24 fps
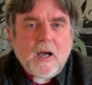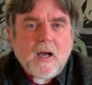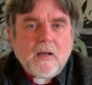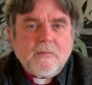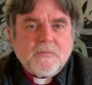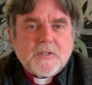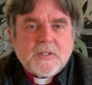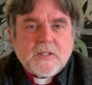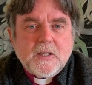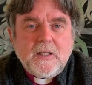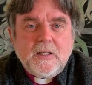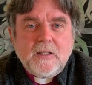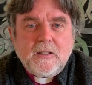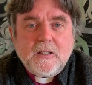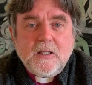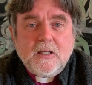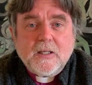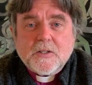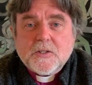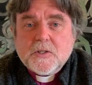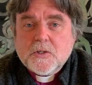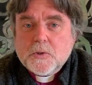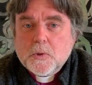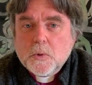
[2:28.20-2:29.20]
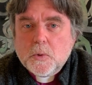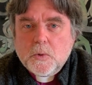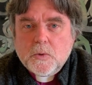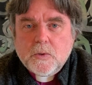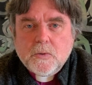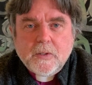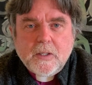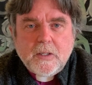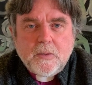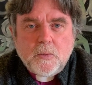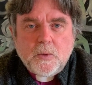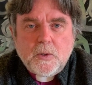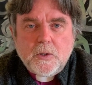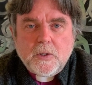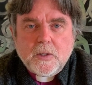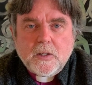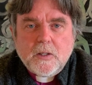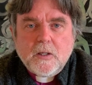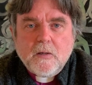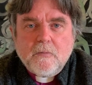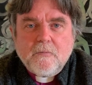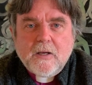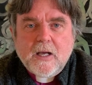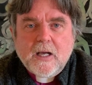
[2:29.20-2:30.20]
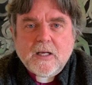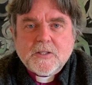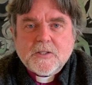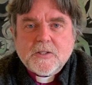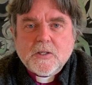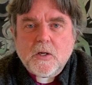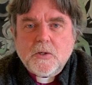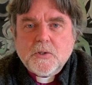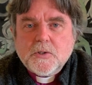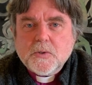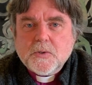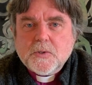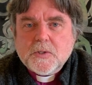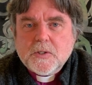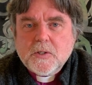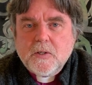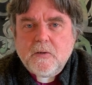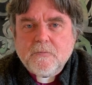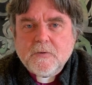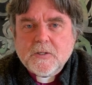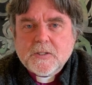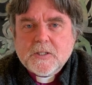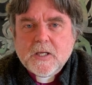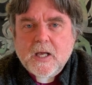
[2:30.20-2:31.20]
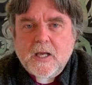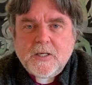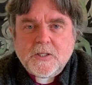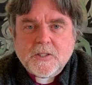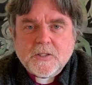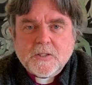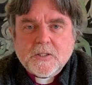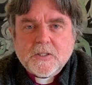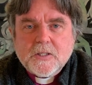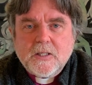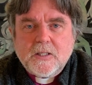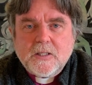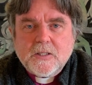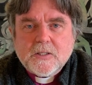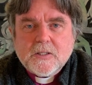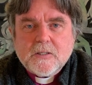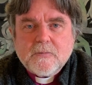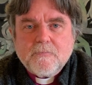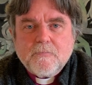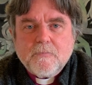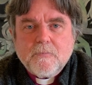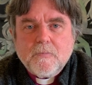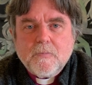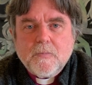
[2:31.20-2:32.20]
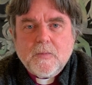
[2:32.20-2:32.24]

I've seen the extraordinary work of our social service agencies